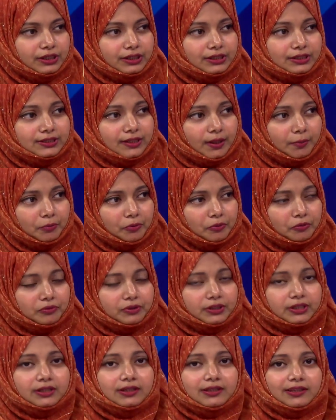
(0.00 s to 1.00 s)
in
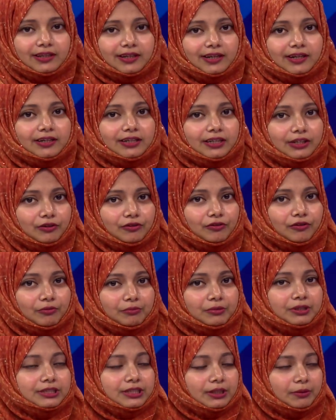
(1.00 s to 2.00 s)
supporting their
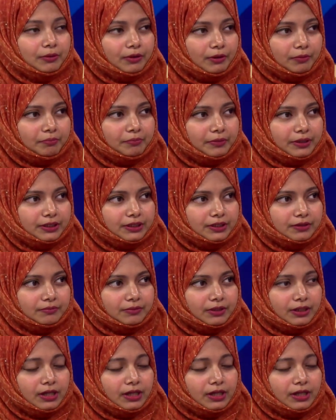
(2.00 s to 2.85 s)
economic development.